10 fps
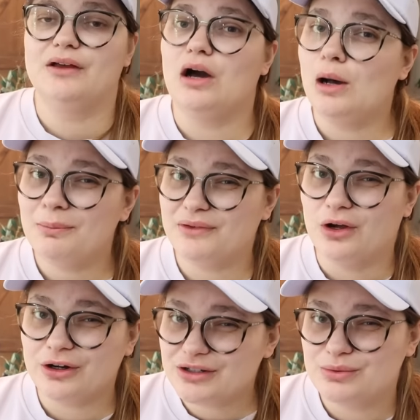The comps
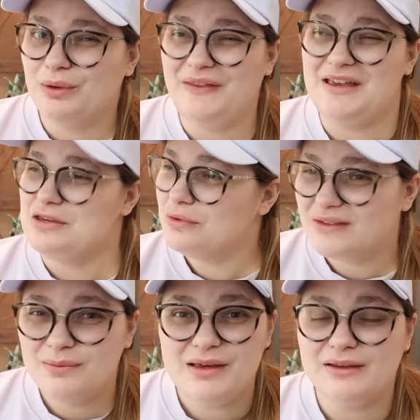aren't what they
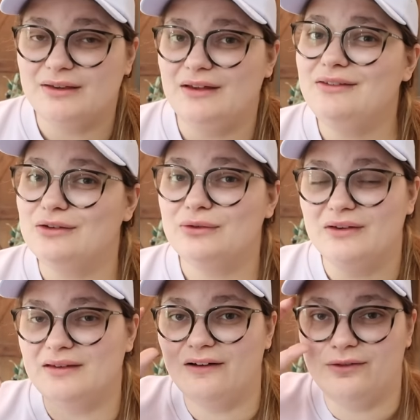used to be. Like things used
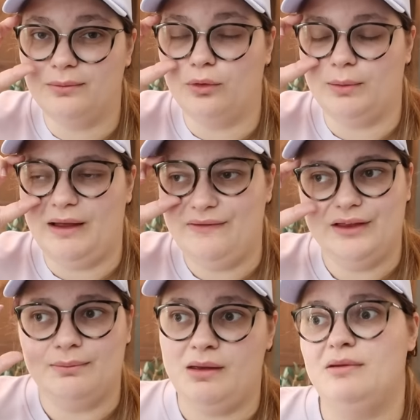to sell for more, but I
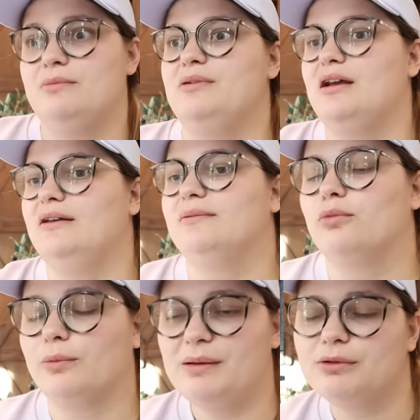feel like maybe because
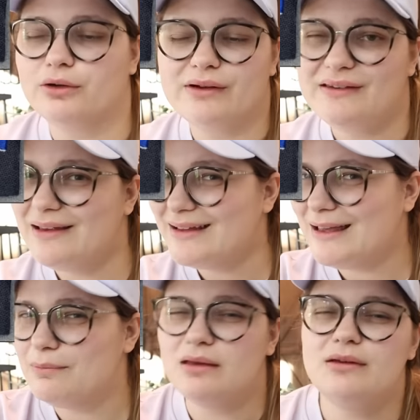more people are reselling
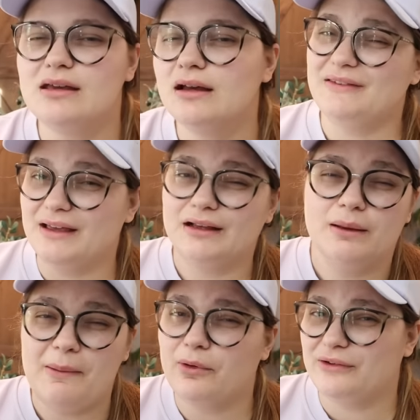it, maybe it's getting a
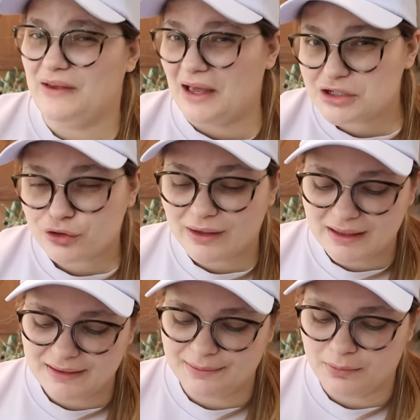little bit more
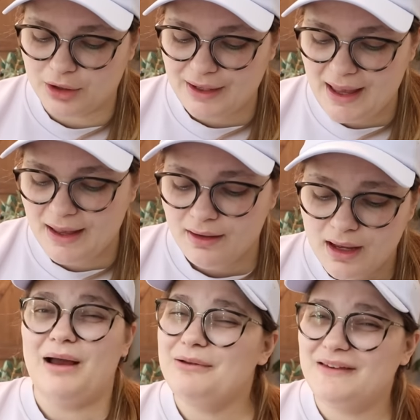saturated in the market.
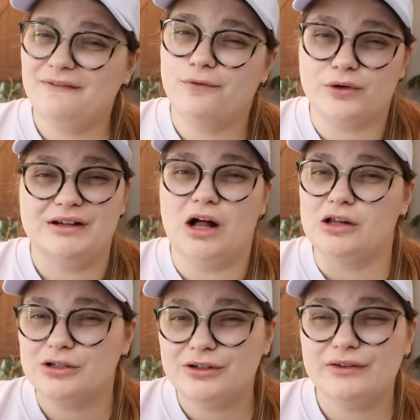But I would say
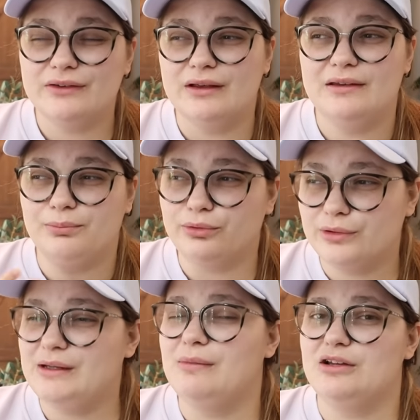$40 is
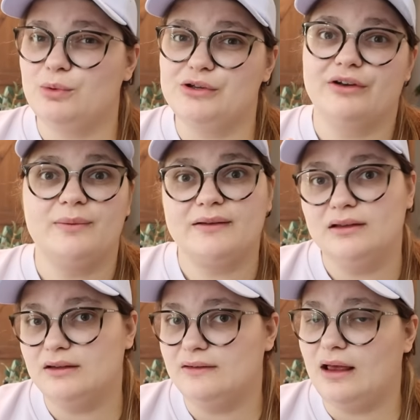pretty much what you're
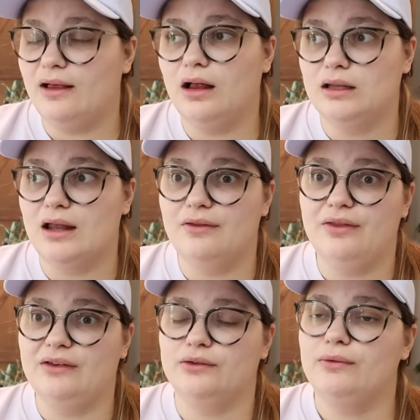expecting to sell a lot of the
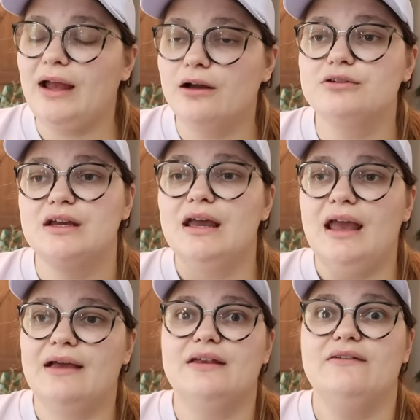things around.
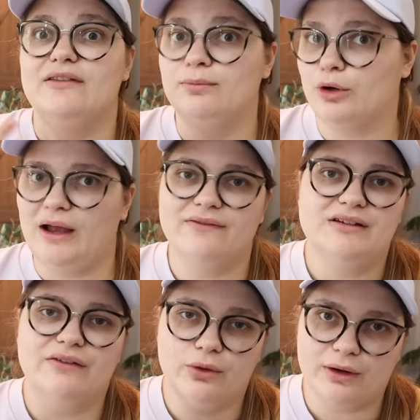And then if it's more
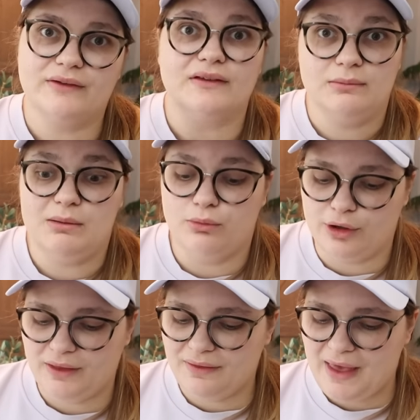hefty, of course, it's gonna be
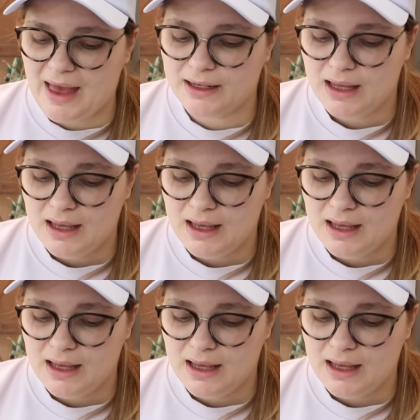more than that.